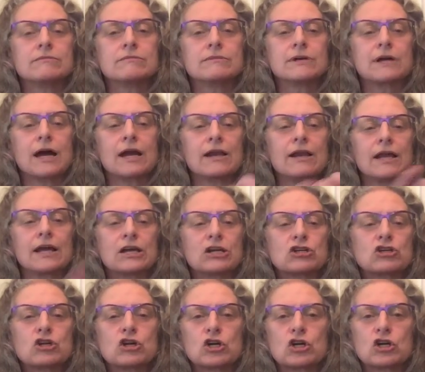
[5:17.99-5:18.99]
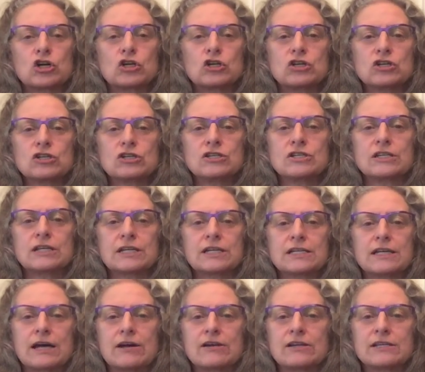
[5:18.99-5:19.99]
Kind of like a turtle sticks
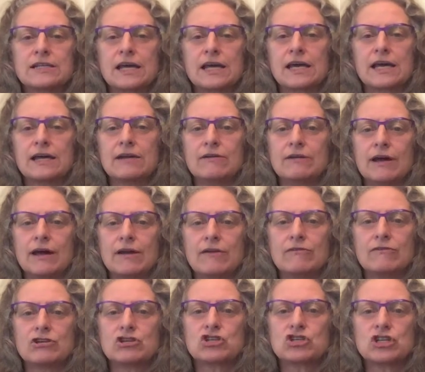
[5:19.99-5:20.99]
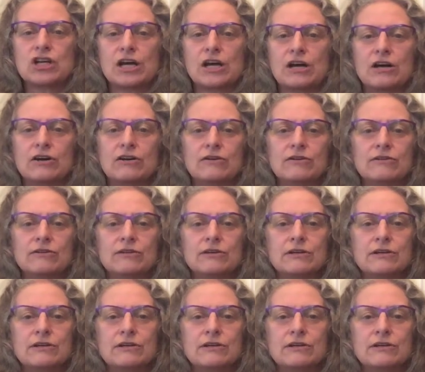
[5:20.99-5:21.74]
out his head out of his shell.